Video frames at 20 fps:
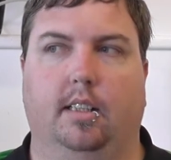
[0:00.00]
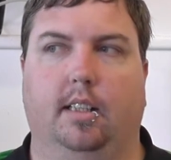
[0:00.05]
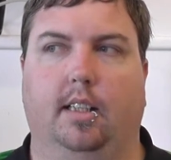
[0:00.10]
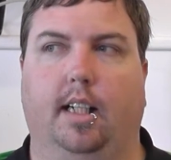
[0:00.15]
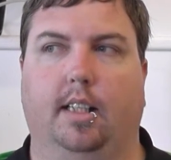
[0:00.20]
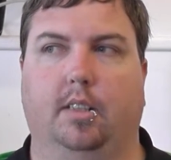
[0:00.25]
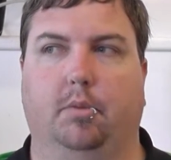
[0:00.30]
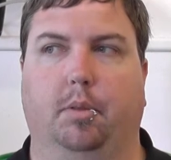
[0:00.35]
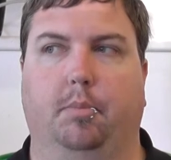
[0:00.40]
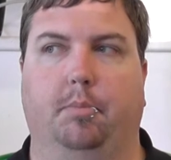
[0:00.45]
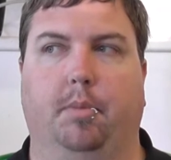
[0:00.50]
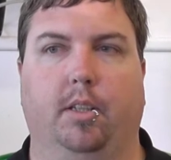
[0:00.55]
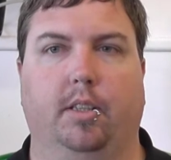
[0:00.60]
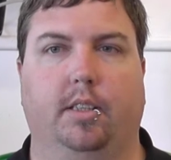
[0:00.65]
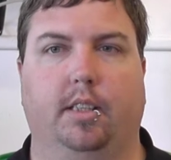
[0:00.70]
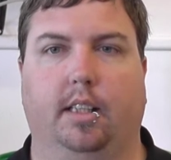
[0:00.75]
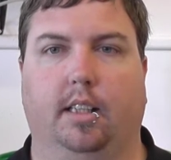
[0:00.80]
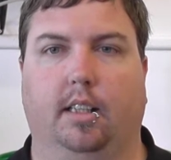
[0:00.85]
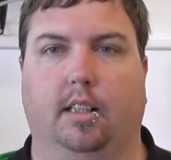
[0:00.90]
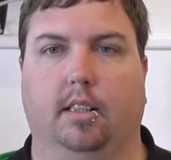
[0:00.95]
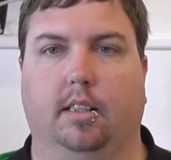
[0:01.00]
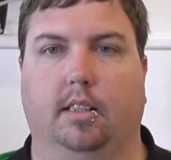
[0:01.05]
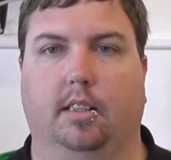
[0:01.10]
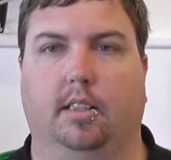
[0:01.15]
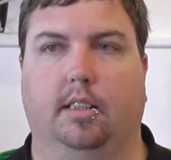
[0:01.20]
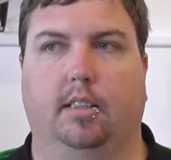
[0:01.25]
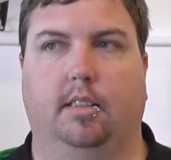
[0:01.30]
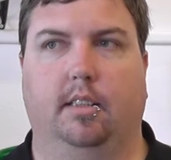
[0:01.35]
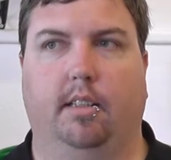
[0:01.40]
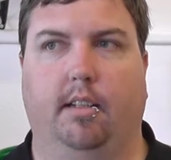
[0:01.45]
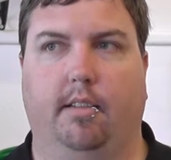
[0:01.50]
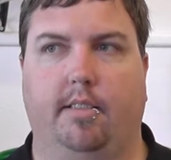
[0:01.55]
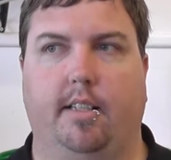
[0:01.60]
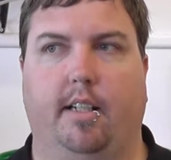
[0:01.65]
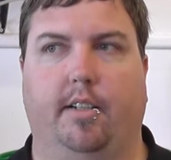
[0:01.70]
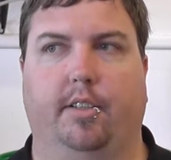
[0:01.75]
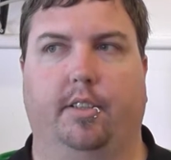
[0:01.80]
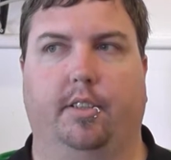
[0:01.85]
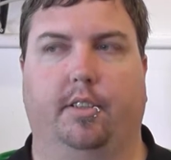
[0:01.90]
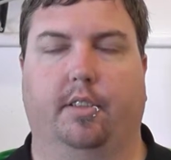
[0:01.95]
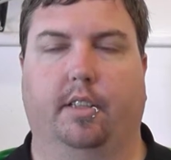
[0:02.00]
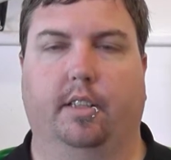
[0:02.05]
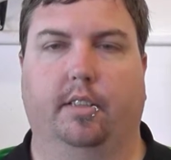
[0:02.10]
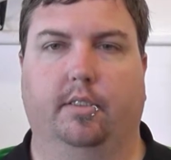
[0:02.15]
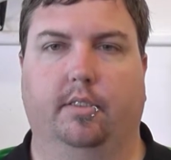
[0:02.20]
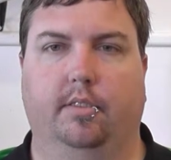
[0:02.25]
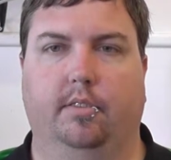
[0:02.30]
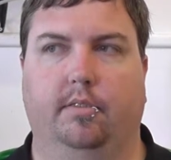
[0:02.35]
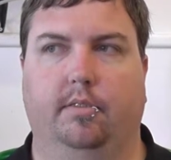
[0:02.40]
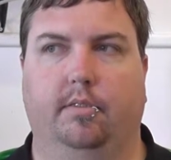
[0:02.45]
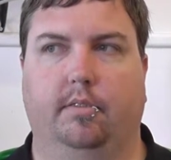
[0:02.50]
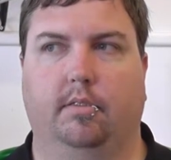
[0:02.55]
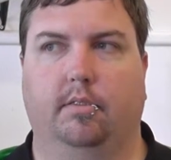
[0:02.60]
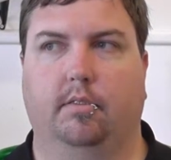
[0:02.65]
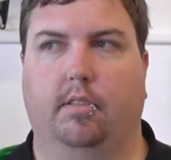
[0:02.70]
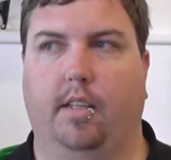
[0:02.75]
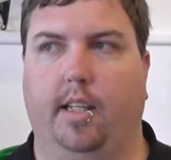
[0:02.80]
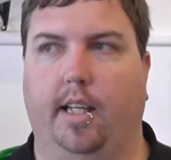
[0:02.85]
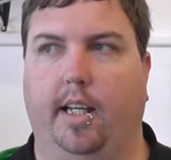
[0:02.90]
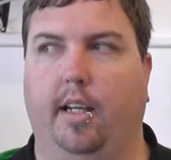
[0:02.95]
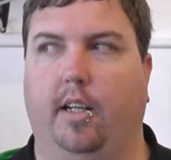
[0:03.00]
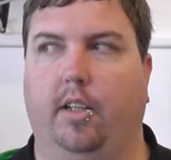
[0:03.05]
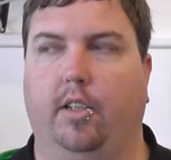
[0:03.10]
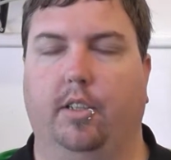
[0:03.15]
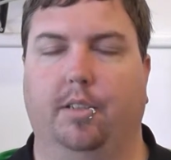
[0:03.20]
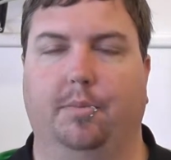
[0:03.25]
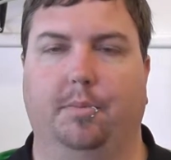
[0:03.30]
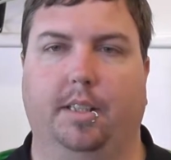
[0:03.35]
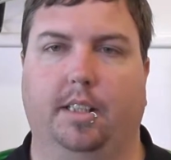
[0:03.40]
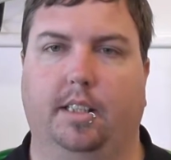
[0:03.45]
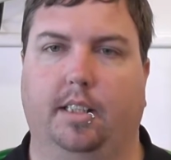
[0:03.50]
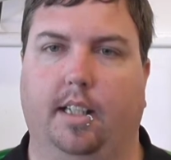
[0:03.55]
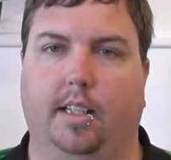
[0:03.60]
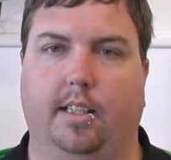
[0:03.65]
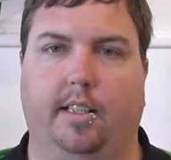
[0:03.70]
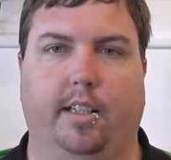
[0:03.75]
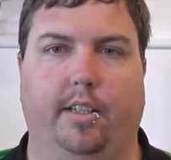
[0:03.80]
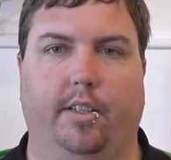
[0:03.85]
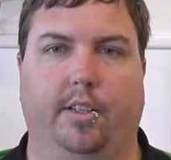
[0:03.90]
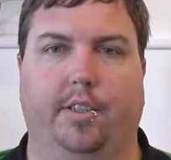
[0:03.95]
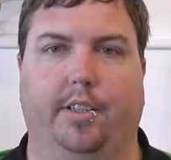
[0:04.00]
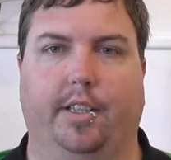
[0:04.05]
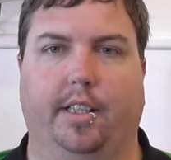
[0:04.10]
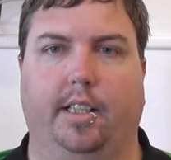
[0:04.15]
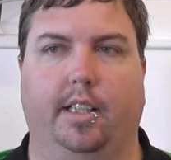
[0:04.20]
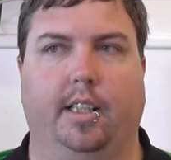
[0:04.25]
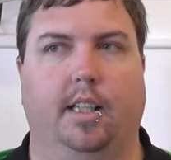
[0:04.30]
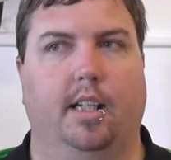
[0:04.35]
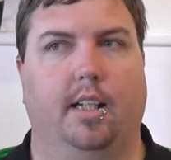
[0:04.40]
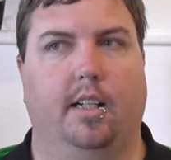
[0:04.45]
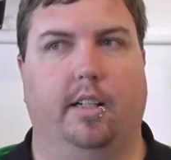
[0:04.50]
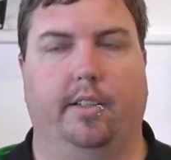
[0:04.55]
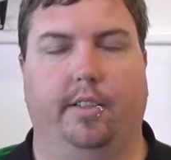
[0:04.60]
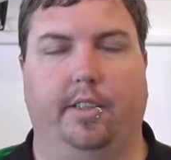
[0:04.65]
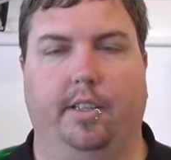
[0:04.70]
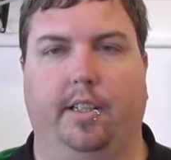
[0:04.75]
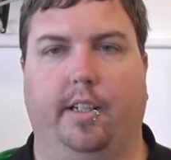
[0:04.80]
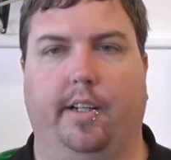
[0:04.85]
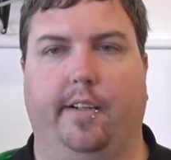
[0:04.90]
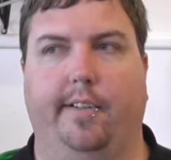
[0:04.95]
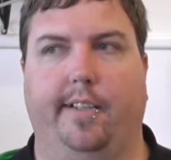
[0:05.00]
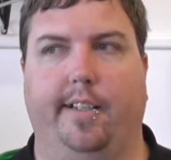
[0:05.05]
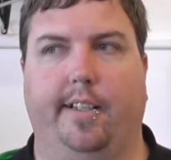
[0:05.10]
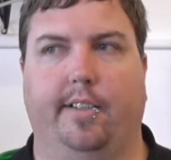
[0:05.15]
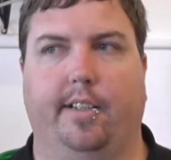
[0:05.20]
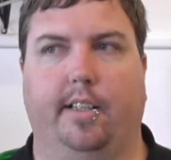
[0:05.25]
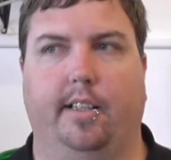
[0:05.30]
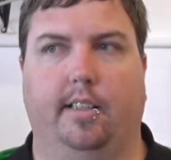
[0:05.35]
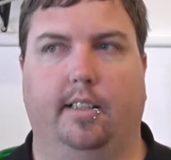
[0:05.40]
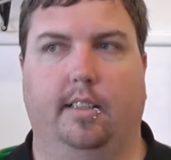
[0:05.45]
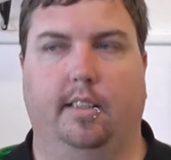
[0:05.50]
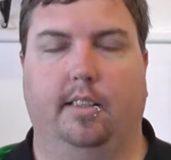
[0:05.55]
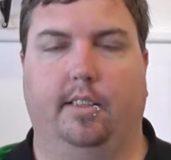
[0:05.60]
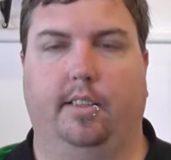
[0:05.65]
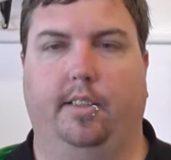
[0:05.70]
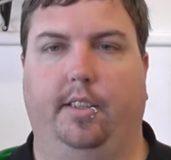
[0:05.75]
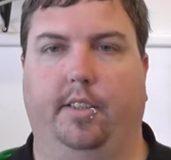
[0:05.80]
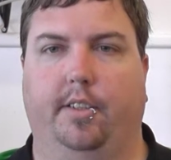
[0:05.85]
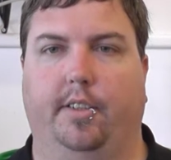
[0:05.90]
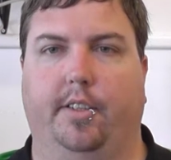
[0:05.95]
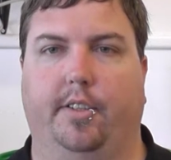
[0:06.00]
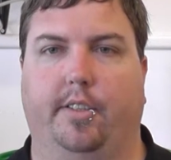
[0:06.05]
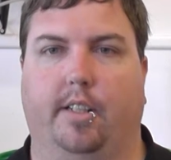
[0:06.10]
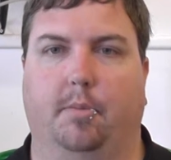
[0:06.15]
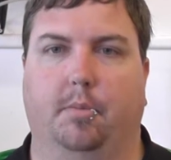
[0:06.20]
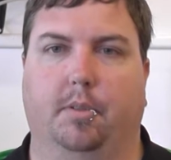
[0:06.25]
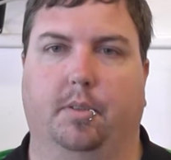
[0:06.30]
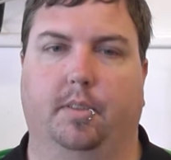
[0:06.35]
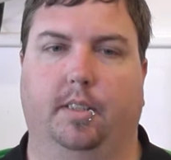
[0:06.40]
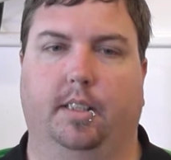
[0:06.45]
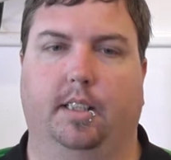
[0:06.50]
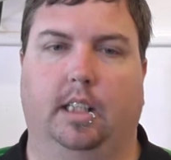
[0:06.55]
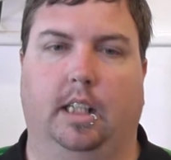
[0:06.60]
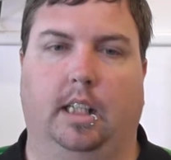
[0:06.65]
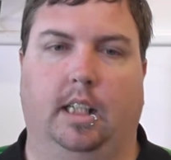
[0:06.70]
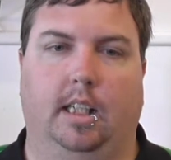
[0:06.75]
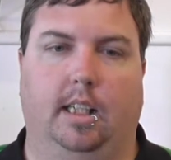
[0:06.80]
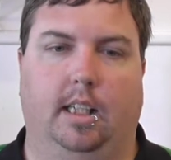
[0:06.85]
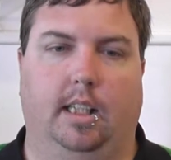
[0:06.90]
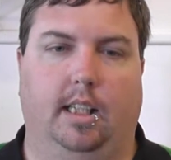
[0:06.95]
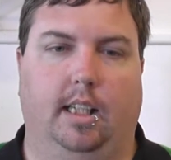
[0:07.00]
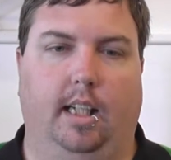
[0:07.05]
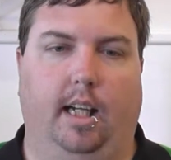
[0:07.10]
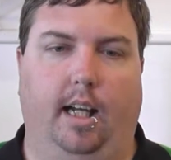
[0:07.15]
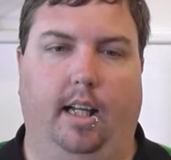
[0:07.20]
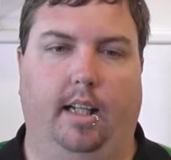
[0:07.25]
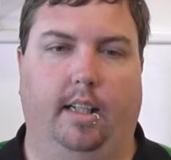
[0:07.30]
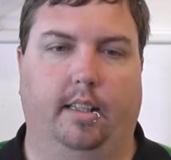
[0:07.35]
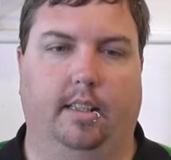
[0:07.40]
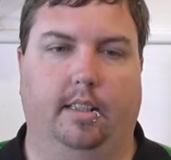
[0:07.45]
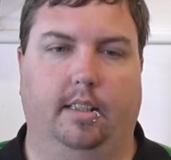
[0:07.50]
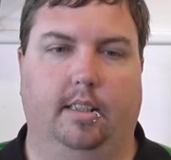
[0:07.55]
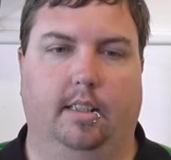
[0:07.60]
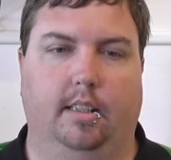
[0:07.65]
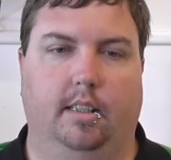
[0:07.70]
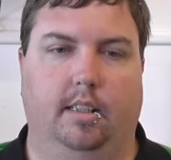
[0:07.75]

As with most cichlids, they're territorial. Their home is their territory. You go near it, you're in trouble. And